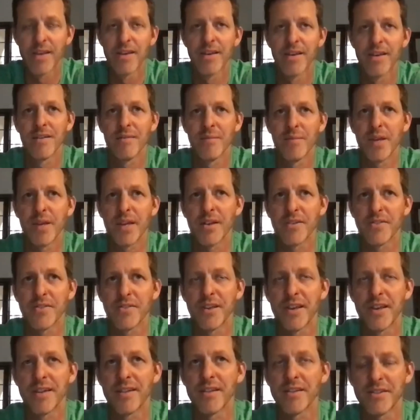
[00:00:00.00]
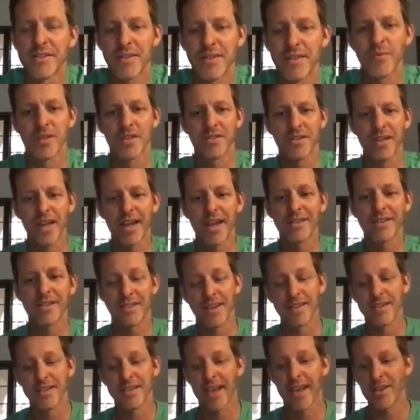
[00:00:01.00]
Because then when the state
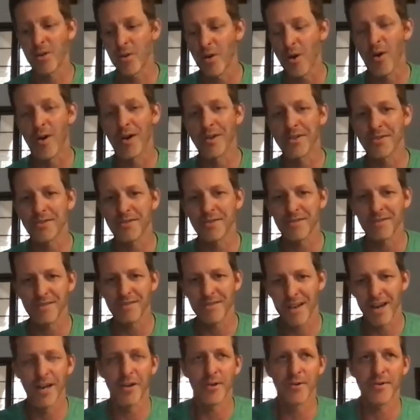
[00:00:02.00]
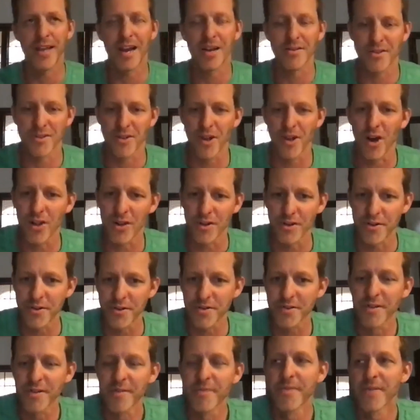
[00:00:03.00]
says, hey, you owe us
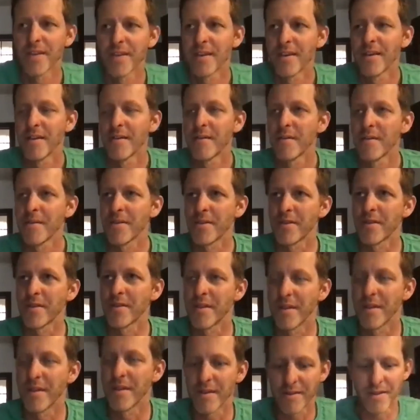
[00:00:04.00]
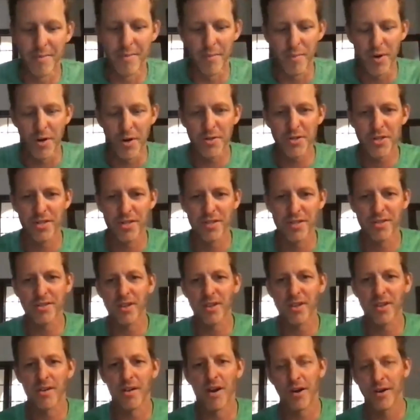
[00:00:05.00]
$100,000, the merchants
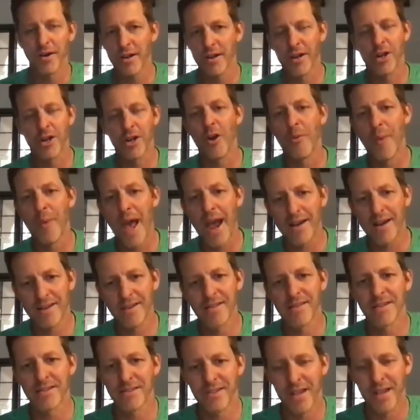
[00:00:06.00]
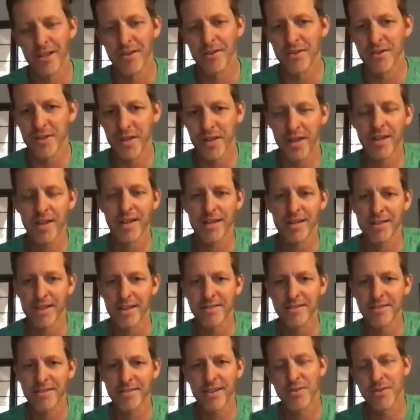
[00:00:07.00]
aren't going to go back to the sellers to collect that
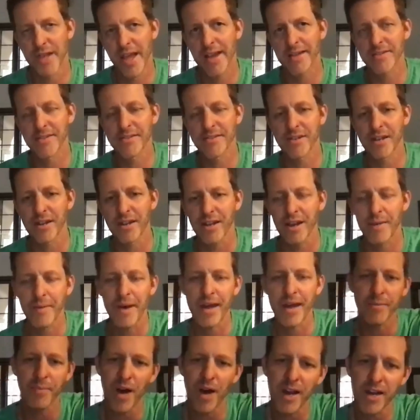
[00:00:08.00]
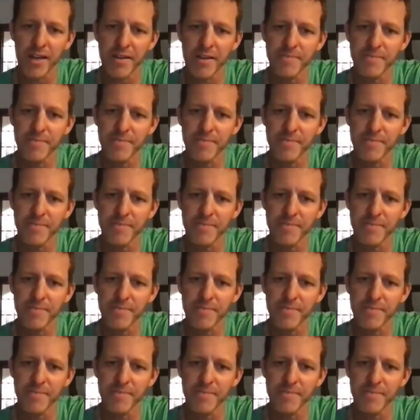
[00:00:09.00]
sales tax. That's going to come out of pocket.